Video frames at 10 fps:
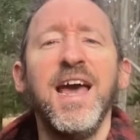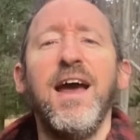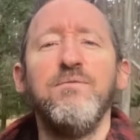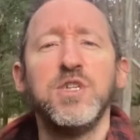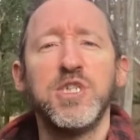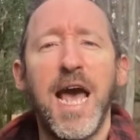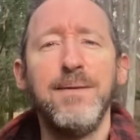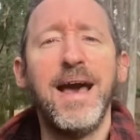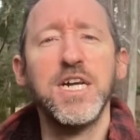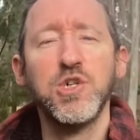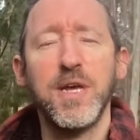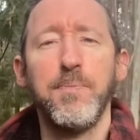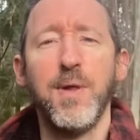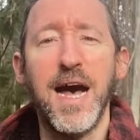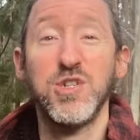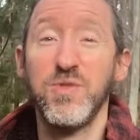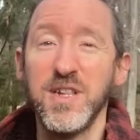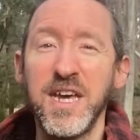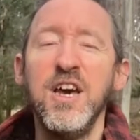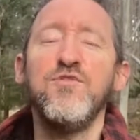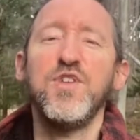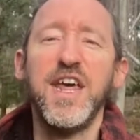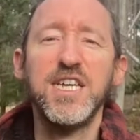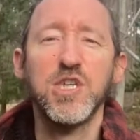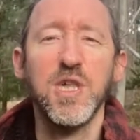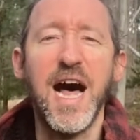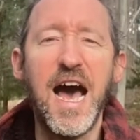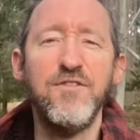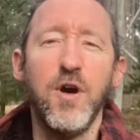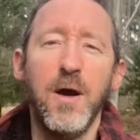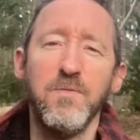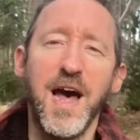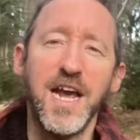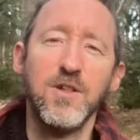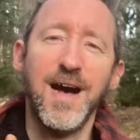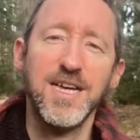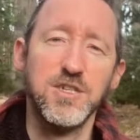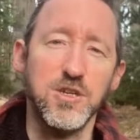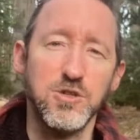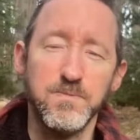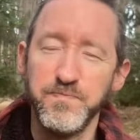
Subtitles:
And the same actually applies really for these live online classes.